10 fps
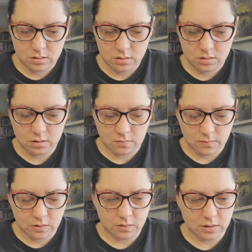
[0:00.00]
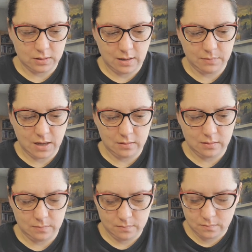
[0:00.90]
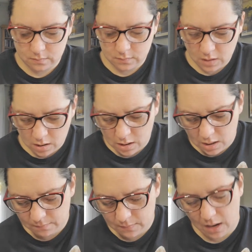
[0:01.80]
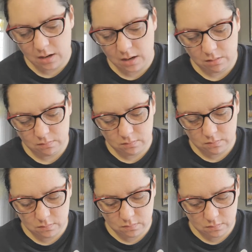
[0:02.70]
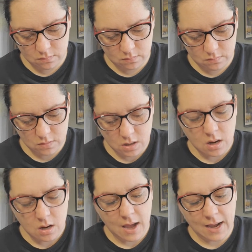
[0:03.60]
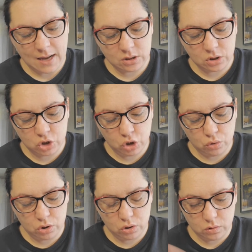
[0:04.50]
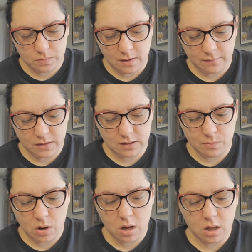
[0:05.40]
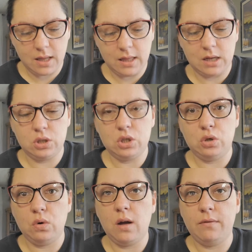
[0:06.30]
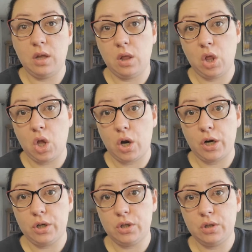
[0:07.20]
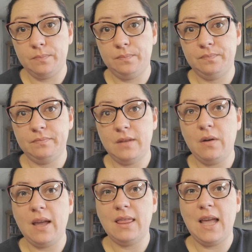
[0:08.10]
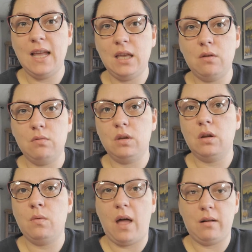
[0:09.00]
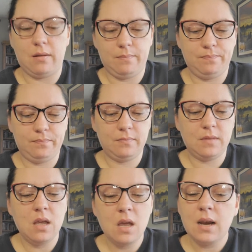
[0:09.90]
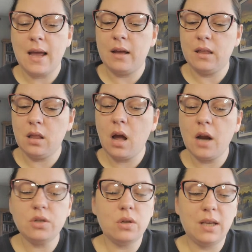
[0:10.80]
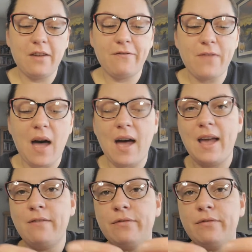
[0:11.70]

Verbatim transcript: Oh, those are the same size. Are they? Yeah, they are. I got two tubes of the small and then two of the large. Okay, thank you. You're welcome. Now in the large, you only get five.